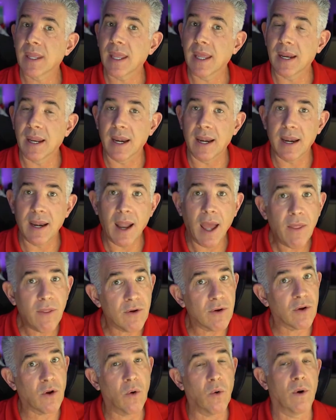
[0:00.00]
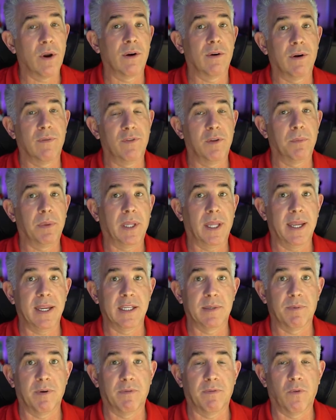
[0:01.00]
In another corner of the
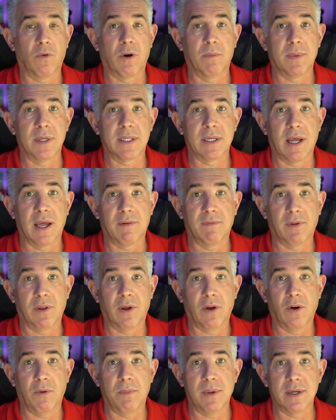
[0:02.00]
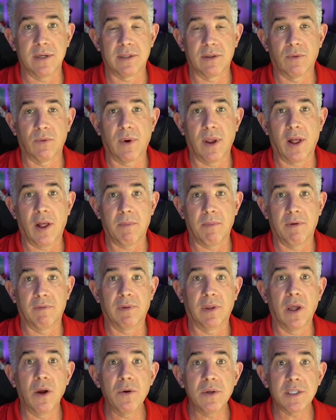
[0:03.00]
plane's performance envelope is the realm of
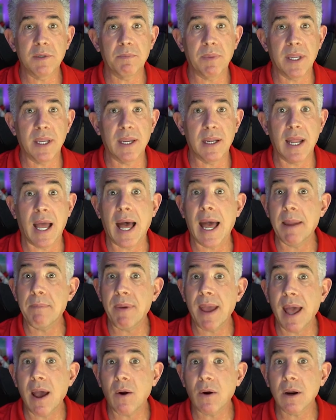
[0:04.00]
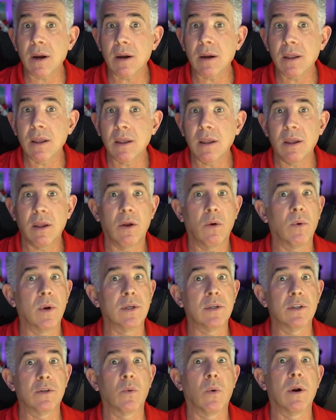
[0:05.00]
low speed, high power,
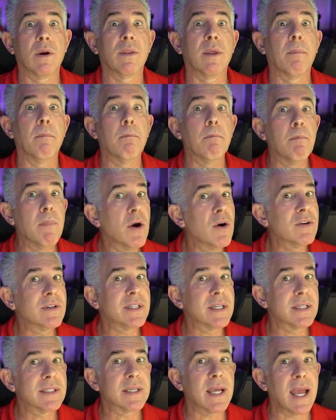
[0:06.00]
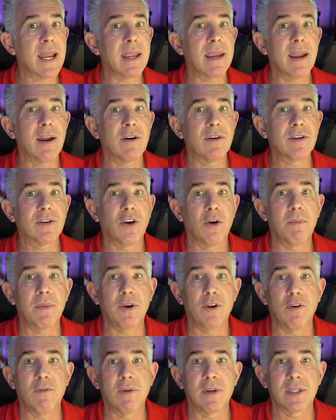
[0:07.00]
which is where the most exciting airshow
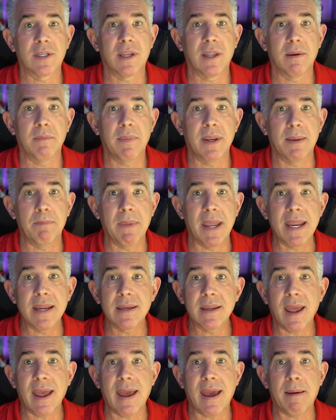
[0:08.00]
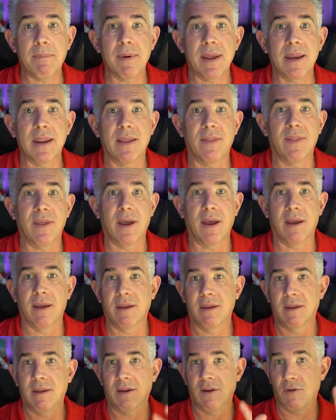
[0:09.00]
maneuvers can be made to happen in the
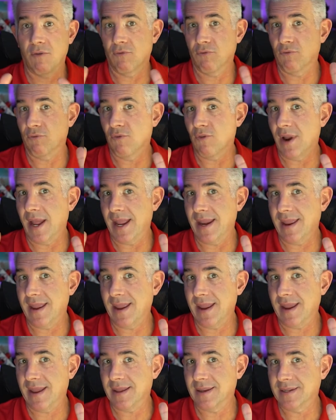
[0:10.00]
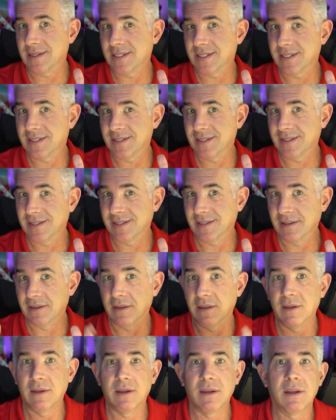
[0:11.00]
right hands.
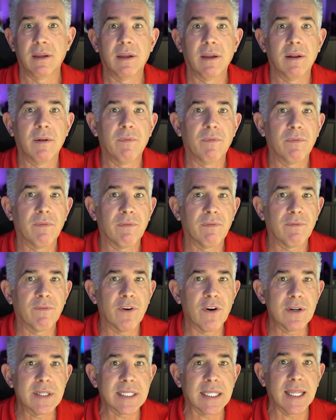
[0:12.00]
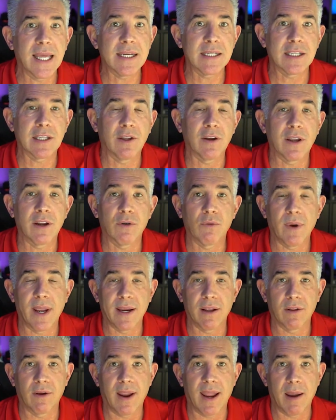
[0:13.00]
First, let's look at a
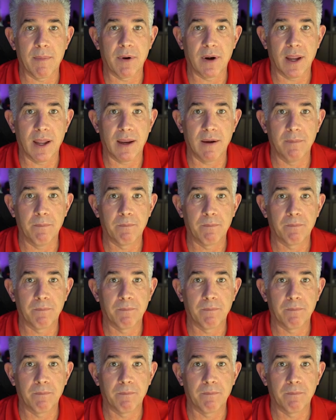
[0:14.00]
regular hammerhead.